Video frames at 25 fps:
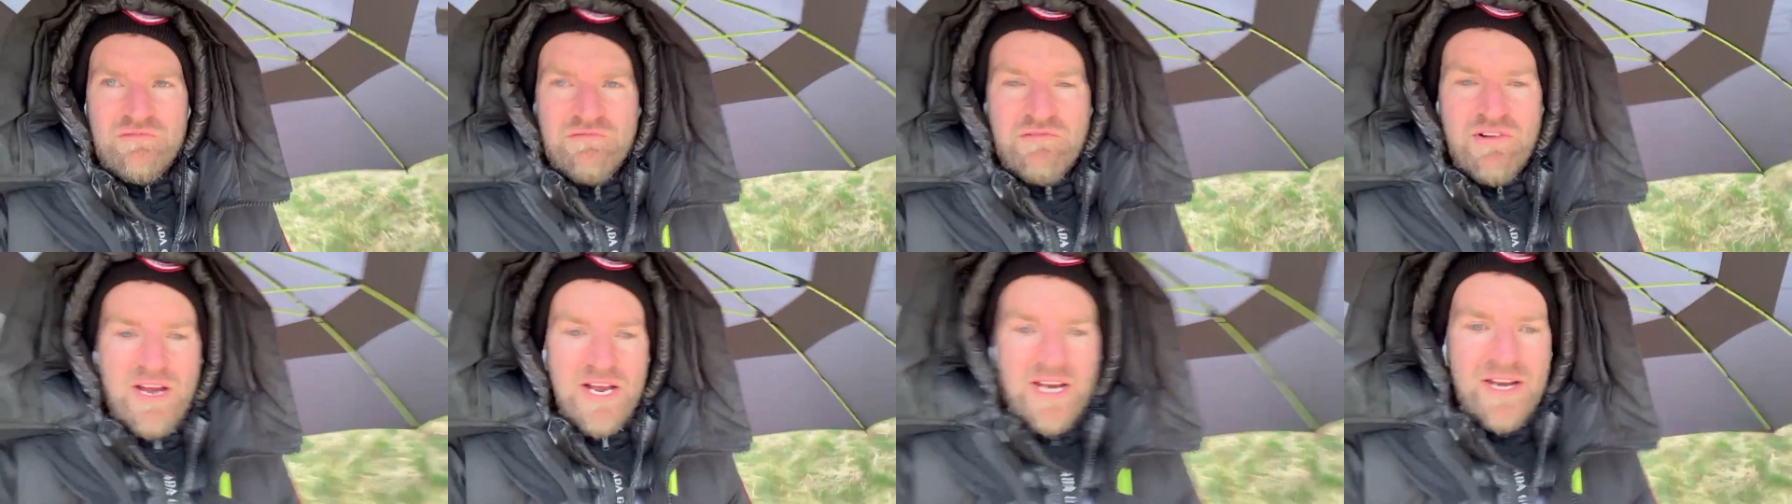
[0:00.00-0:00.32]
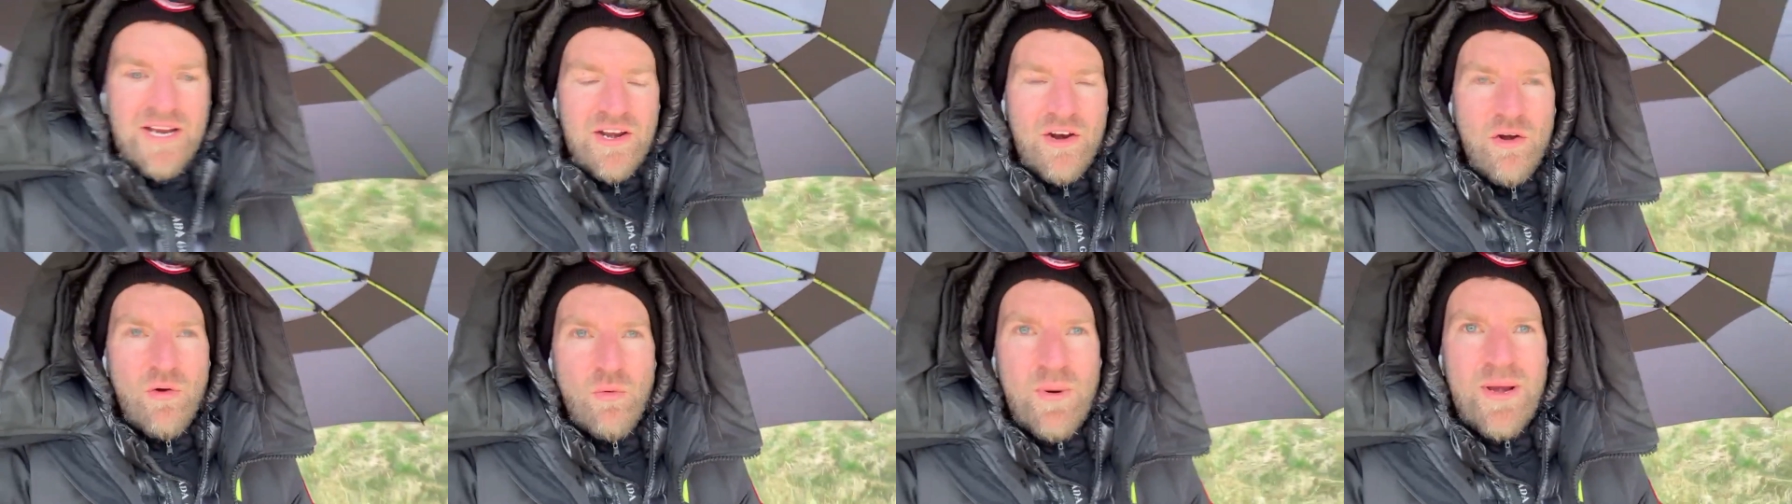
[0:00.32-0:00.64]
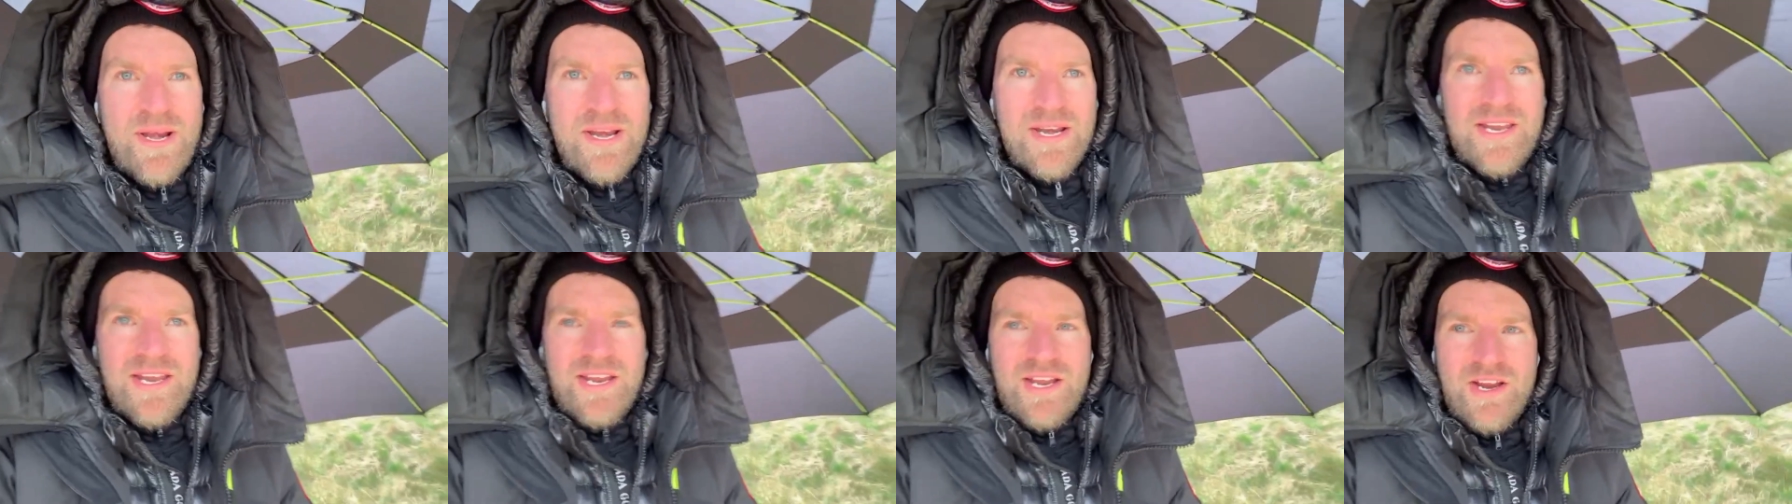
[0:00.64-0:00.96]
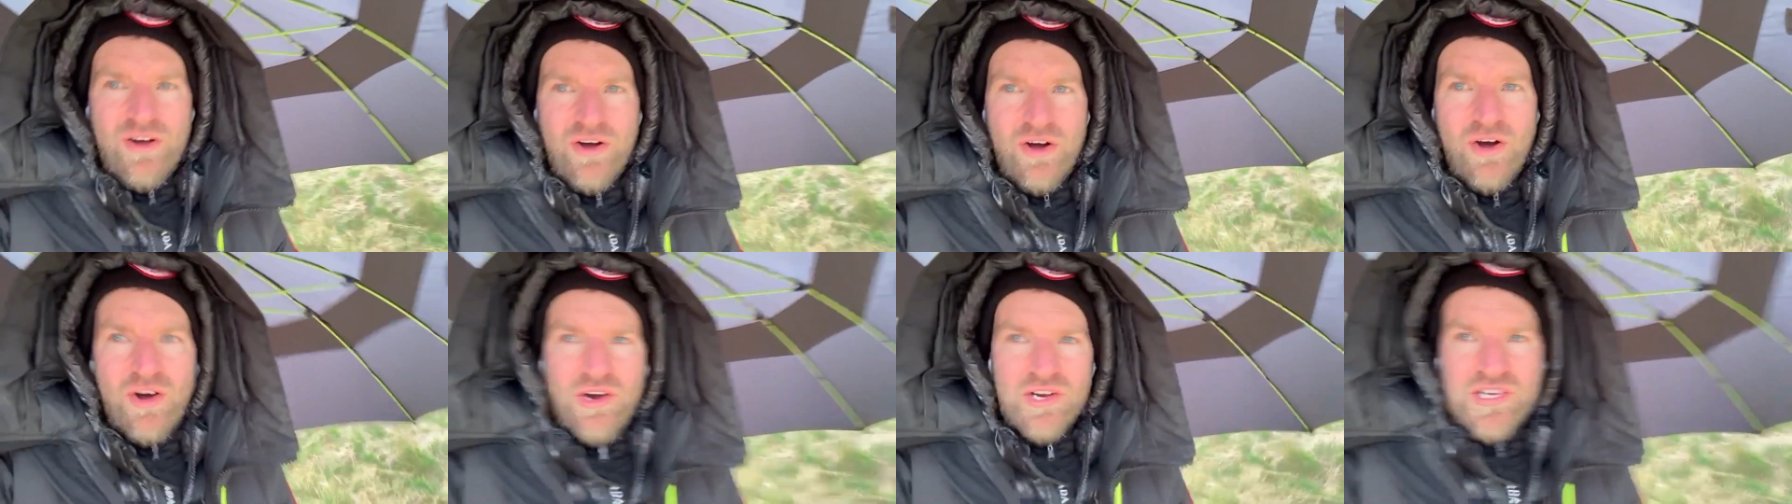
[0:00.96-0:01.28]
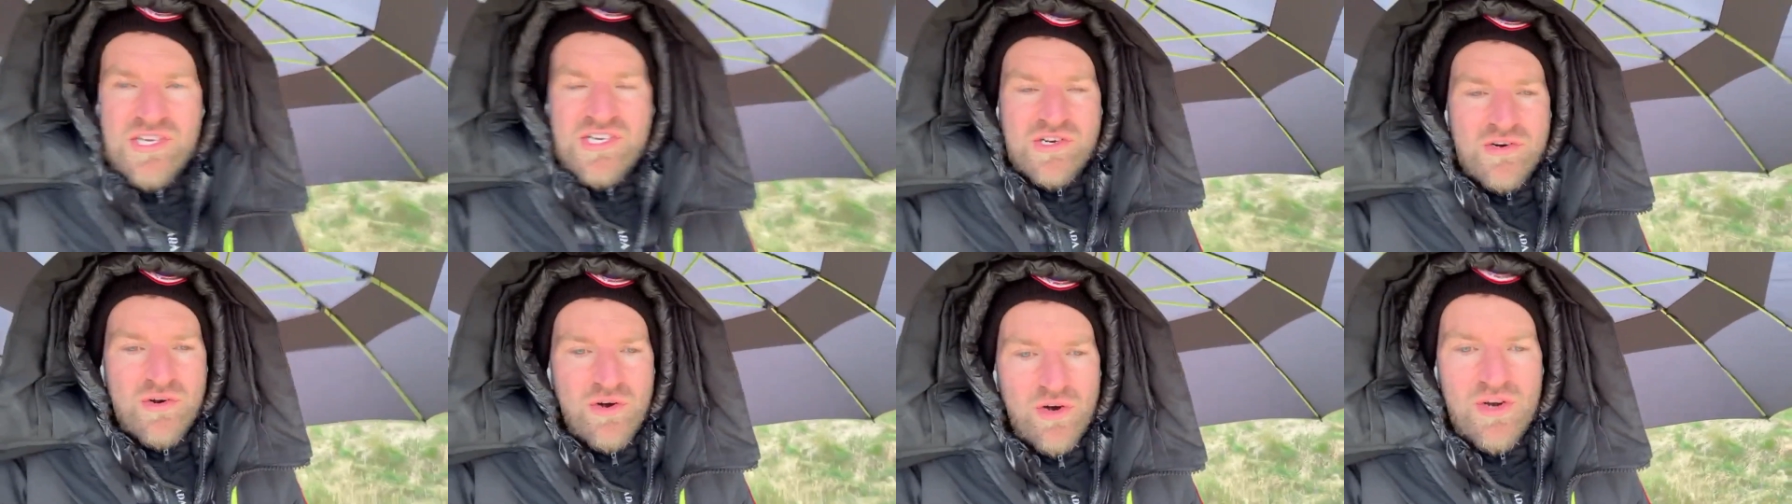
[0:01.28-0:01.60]
raining or windy or
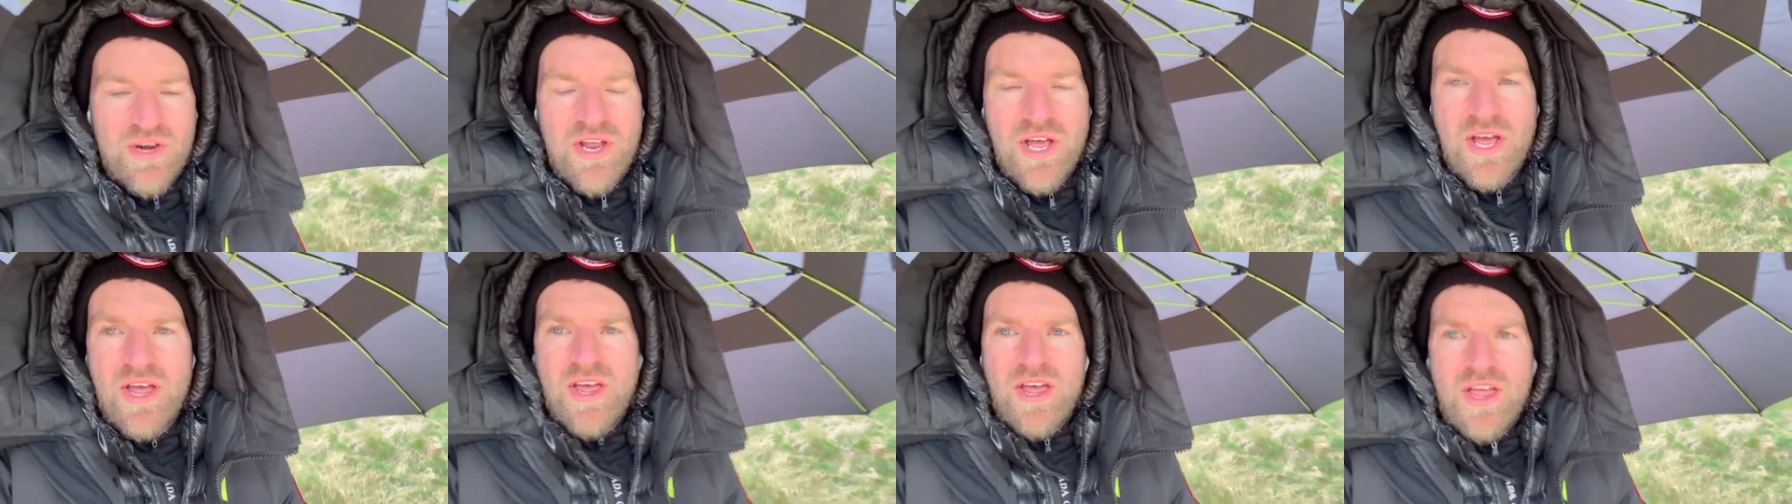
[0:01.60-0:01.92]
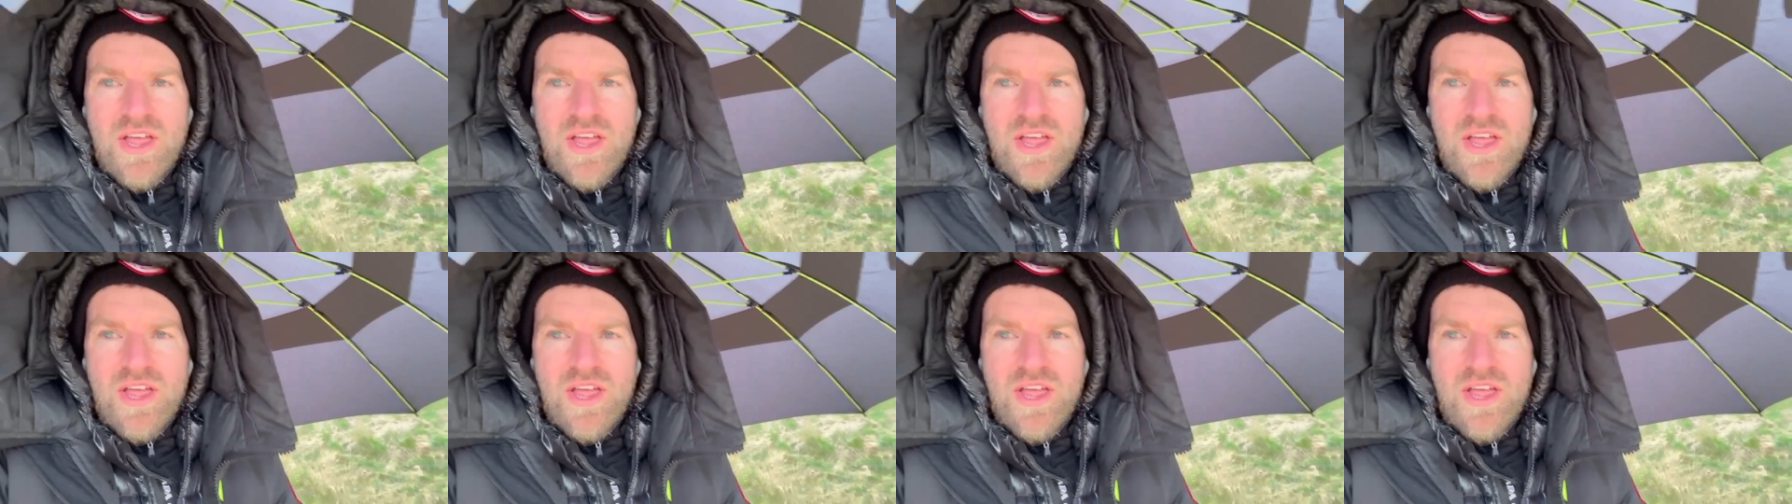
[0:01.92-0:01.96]
snowing.